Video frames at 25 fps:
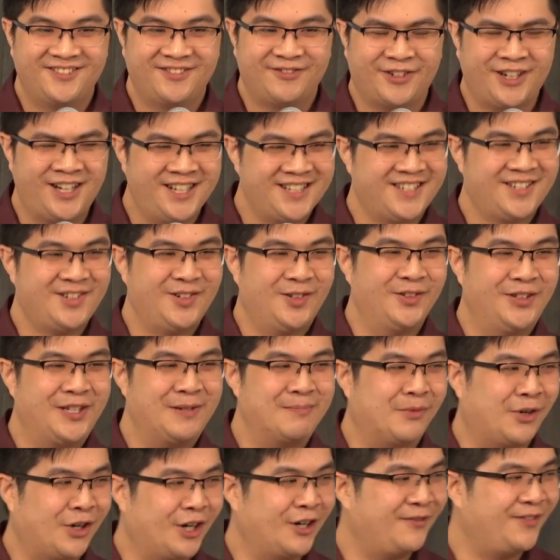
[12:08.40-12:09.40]
Why is it only
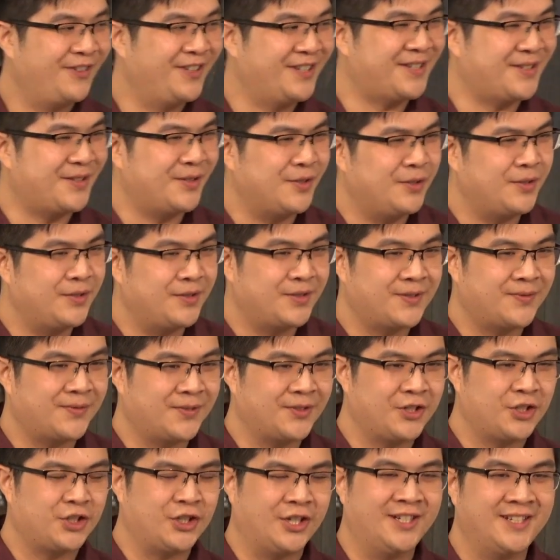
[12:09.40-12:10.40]
marvelous news for
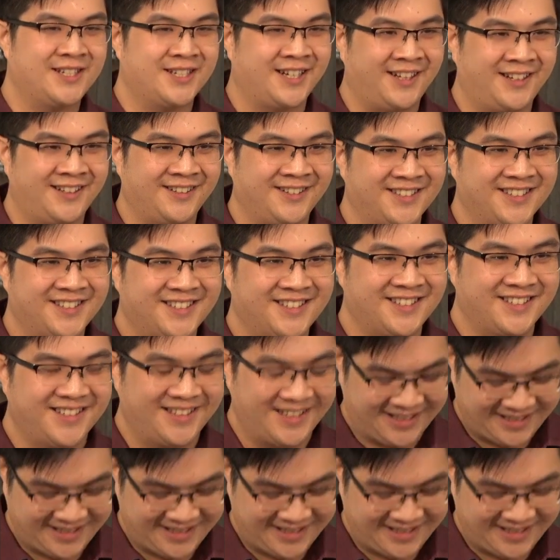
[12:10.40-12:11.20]
the Gentiles?